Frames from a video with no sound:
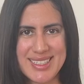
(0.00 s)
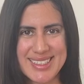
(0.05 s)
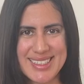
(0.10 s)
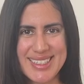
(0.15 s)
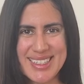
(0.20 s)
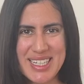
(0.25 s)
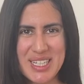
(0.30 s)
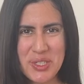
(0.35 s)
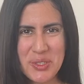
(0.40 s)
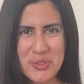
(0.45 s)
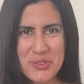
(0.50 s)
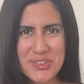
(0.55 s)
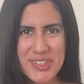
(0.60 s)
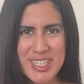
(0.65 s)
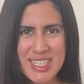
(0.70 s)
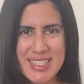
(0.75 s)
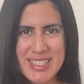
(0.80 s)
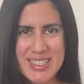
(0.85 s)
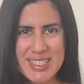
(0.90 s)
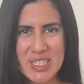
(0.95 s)
Hello,
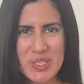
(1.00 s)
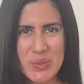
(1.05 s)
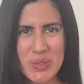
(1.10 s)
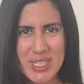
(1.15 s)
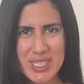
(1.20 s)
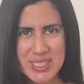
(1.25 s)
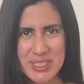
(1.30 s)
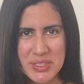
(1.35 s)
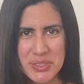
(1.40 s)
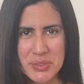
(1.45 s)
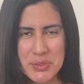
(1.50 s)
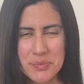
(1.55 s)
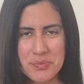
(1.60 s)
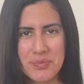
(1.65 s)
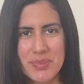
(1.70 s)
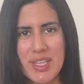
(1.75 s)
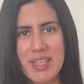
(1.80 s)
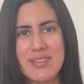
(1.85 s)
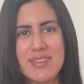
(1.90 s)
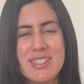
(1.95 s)
friends, how are you?
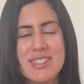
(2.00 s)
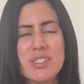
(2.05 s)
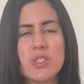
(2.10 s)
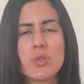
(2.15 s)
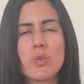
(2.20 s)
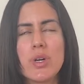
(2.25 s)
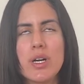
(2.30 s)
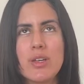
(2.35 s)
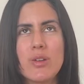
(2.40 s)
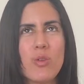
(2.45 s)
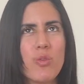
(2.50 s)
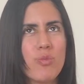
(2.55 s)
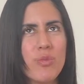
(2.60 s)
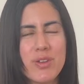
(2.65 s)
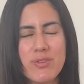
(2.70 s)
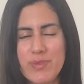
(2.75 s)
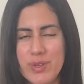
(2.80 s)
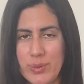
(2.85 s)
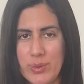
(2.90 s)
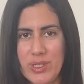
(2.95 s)
This is one of my
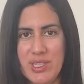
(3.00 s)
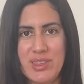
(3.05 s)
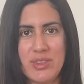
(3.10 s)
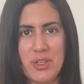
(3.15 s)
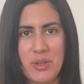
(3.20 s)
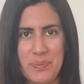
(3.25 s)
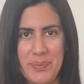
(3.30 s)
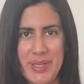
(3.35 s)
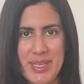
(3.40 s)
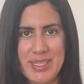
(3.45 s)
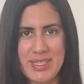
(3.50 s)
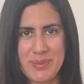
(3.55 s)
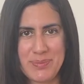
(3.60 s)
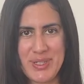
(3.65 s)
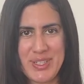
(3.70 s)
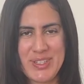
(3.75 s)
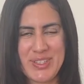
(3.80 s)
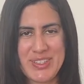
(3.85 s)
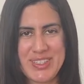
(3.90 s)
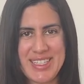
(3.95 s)
favorite topics
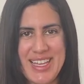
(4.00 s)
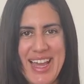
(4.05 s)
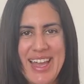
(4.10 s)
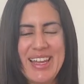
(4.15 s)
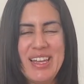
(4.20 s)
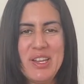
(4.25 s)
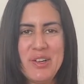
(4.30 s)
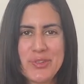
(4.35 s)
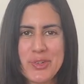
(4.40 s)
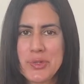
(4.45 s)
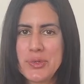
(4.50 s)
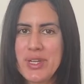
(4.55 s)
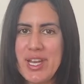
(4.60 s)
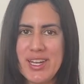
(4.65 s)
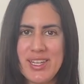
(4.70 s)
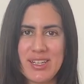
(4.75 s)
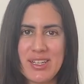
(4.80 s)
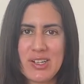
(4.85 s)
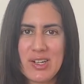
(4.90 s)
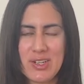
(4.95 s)
because I love
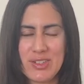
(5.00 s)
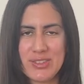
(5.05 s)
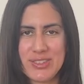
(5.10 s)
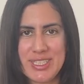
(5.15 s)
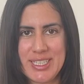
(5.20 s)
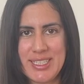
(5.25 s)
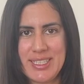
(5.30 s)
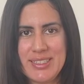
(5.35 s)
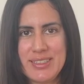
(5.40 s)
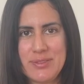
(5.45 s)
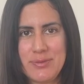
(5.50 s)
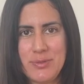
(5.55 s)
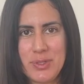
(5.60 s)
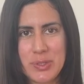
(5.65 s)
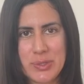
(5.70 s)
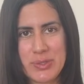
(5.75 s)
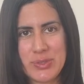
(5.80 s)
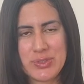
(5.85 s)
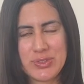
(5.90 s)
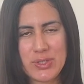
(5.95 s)
creating content
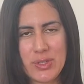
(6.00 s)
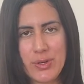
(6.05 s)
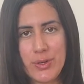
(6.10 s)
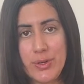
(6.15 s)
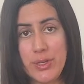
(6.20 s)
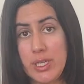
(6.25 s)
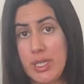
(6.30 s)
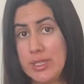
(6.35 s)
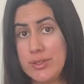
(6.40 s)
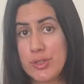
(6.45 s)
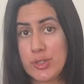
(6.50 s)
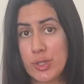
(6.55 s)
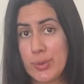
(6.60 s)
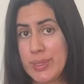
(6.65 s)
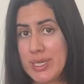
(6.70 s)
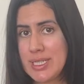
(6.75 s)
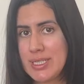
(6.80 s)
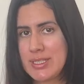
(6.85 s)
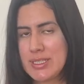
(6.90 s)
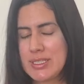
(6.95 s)
focused on
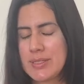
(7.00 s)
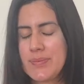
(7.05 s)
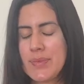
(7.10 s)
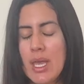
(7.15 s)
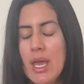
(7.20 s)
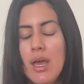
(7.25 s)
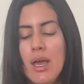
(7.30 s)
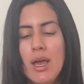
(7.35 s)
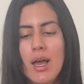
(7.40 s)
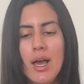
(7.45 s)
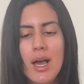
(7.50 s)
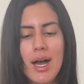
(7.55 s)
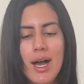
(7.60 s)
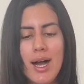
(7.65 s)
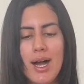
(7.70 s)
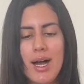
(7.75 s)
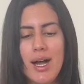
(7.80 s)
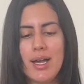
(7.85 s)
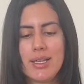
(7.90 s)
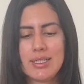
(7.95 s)
introverts.
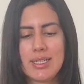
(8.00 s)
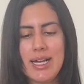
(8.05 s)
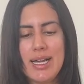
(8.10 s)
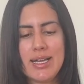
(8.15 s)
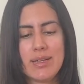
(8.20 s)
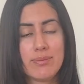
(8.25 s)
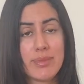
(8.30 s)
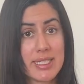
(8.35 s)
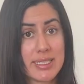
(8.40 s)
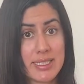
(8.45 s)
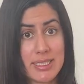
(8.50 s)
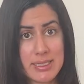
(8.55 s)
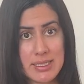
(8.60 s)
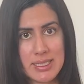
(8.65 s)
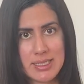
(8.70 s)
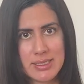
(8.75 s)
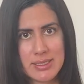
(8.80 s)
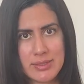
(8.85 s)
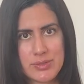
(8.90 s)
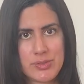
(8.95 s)
And I am
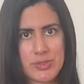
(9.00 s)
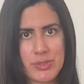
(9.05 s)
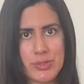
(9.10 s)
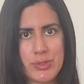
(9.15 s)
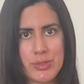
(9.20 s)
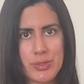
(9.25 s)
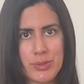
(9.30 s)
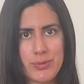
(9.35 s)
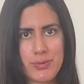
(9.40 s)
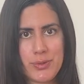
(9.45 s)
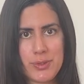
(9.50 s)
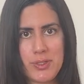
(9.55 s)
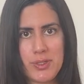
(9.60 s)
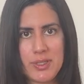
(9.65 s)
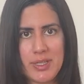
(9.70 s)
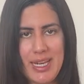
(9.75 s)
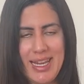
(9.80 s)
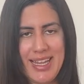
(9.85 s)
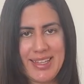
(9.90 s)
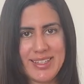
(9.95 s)
Mexican, so for
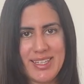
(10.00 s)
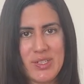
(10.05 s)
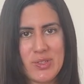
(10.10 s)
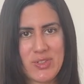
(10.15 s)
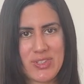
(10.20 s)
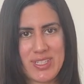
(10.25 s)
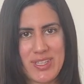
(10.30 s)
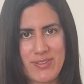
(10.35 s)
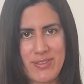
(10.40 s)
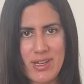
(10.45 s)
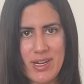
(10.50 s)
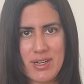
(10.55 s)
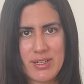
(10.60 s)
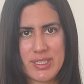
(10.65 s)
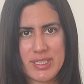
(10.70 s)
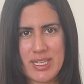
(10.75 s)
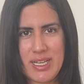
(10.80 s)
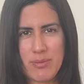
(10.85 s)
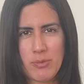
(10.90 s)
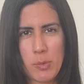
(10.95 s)
Latino standards,
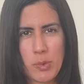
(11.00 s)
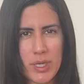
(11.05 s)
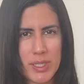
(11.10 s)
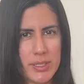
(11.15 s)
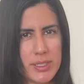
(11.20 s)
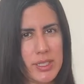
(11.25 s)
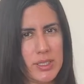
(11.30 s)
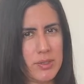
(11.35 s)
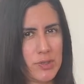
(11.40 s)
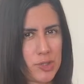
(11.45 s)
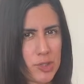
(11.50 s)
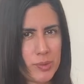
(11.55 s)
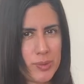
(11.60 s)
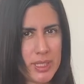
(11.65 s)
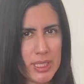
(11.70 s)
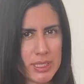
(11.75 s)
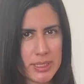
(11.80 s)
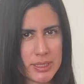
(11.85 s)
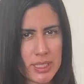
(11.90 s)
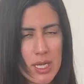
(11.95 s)
I'm quite
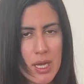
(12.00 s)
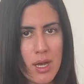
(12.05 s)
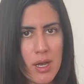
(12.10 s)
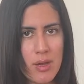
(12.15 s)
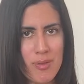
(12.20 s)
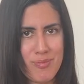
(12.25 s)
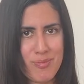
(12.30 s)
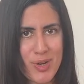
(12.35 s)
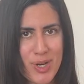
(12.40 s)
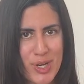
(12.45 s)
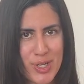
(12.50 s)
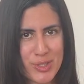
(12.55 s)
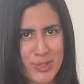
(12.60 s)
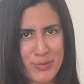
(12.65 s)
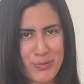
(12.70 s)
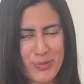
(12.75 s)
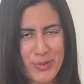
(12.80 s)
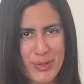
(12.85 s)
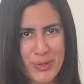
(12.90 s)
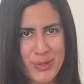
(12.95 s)
introvert,
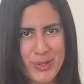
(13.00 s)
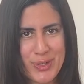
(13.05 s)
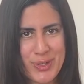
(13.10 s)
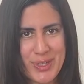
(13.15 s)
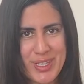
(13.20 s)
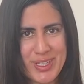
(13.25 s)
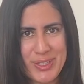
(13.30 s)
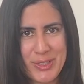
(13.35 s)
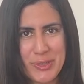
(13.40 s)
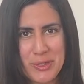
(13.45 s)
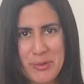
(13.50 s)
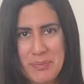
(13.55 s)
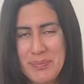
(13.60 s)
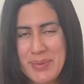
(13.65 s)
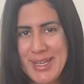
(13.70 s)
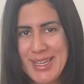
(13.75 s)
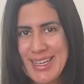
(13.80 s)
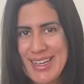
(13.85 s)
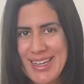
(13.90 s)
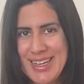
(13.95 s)
but for
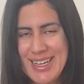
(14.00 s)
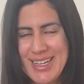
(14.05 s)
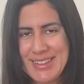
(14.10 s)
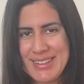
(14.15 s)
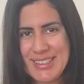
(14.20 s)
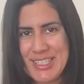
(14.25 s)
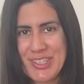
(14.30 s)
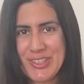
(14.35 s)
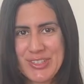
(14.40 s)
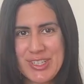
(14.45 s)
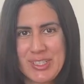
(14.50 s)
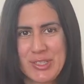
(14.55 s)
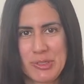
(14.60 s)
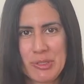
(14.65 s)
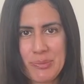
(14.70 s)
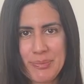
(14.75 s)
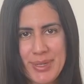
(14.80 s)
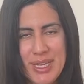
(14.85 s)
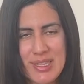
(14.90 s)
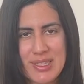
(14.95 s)
European, Central
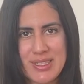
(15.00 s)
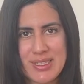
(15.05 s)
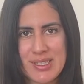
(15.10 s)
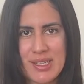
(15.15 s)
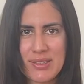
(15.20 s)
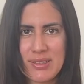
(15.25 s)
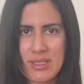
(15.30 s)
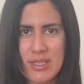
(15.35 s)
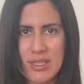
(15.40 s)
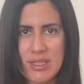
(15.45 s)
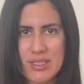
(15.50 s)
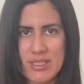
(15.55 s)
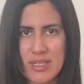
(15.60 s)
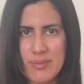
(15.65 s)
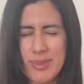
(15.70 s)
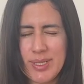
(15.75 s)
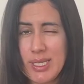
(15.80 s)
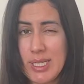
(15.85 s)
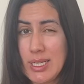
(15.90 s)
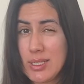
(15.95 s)
European standards, I'm
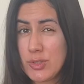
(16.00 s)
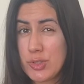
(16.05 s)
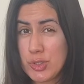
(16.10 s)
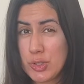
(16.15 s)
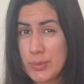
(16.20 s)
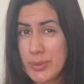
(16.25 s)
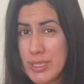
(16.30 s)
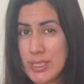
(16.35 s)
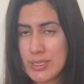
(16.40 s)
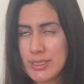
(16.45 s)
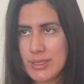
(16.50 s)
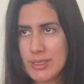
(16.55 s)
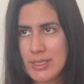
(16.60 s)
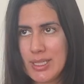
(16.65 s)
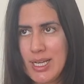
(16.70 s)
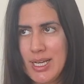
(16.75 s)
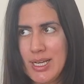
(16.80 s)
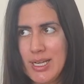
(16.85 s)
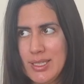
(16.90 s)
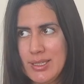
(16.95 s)
an extrovert.
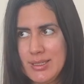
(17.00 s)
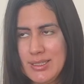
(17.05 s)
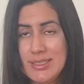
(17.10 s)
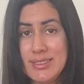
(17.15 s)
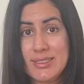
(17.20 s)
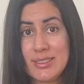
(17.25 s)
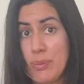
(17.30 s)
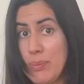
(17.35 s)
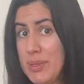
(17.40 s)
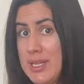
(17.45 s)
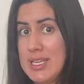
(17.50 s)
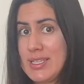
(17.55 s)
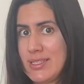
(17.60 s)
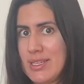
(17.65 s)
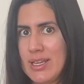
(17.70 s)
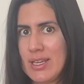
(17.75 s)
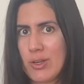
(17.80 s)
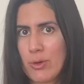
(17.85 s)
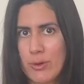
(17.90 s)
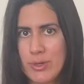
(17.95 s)
And this is the place that
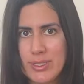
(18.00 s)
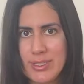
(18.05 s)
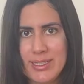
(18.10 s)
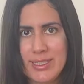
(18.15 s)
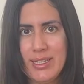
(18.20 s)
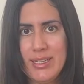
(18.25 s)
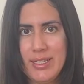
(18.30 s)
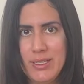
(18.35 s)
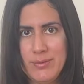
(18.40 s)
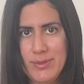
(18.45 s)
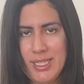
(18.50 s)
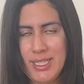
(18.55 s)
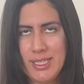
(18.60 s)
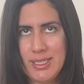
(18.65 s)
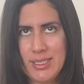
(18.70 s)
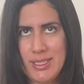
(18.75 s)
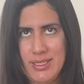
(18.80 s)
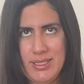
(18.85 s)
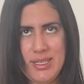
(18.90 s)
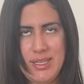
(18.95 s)
I currently live in,
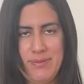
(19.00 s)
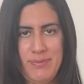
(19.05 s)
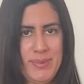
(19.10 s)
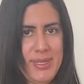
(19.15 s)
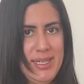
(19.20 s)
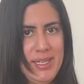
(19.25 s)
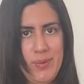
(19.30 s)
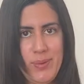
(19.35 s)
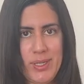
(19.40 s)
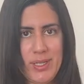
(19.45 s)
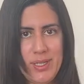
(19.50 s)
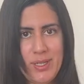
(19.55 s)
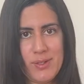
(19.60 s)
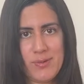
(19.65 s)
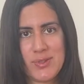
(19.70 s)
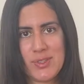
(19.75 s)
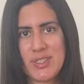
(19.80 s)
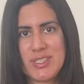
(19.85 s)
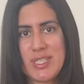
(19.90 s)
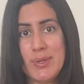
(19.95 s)
and I've been living here
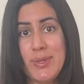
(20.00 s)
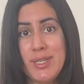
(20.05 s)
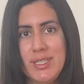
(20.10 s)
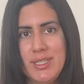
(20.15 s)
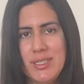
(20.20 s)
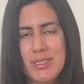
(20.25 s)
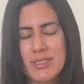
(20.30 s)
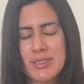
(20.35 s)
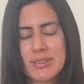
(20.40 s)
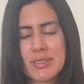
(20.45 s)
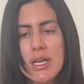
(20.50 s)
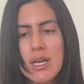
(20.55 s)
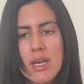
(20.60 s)
for seven years.